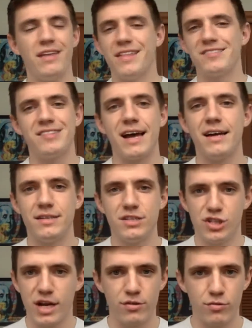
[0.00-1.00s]
That's not
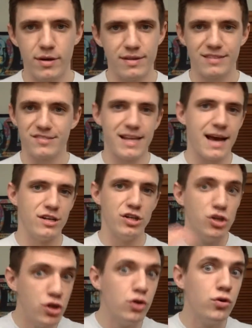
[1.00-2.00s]

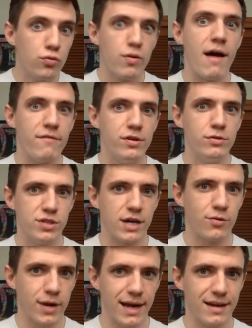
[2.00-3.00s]
new revenue
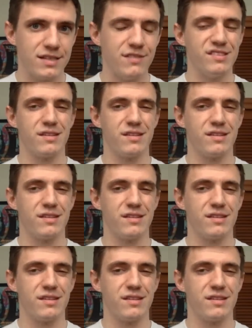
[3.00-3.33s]
generating activities.